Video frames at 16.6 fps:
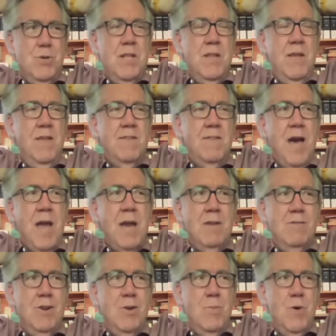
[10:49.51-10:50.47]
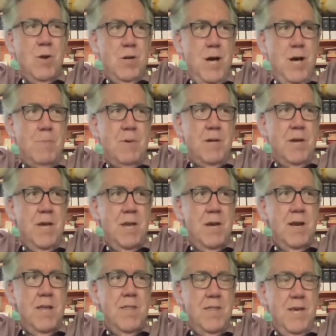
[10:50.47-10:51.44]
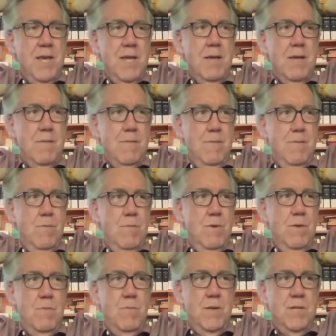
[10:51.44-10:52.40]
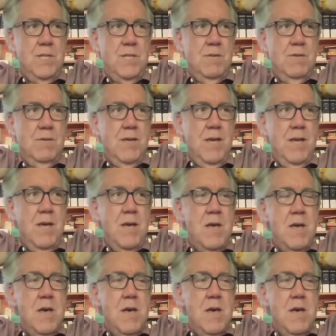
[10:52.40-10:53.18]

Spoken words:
It's gotten a little more complicated, I think, recently.